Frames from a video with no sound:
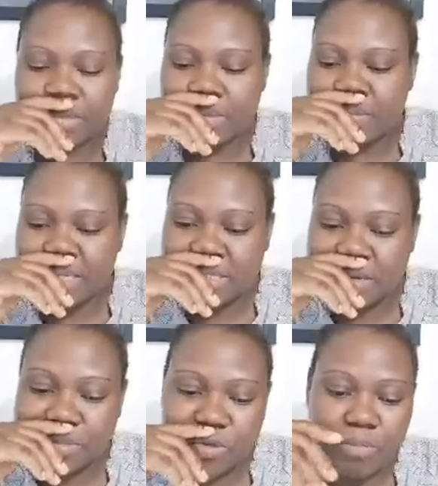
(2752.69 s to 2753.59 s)
they might
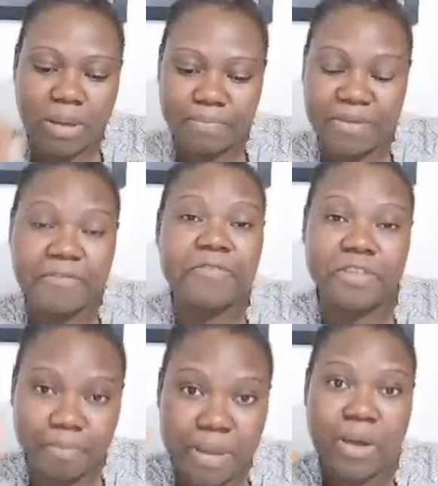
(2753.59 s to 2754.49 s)
tell me to come and pay
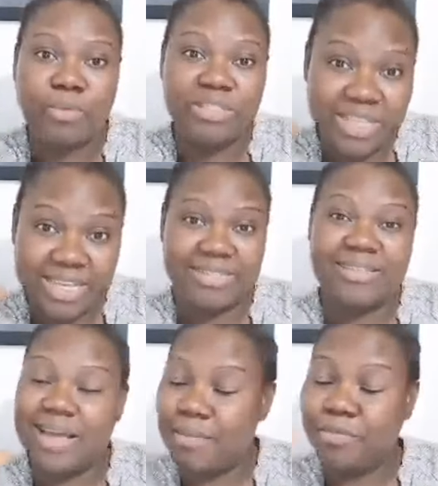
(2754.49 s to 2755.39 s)
£50. Yes,
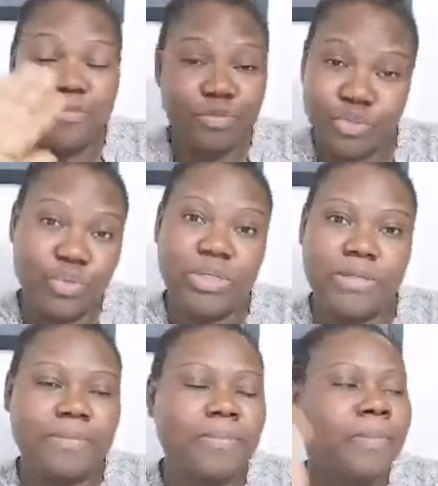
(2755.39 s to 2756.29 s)
I'm not even joking.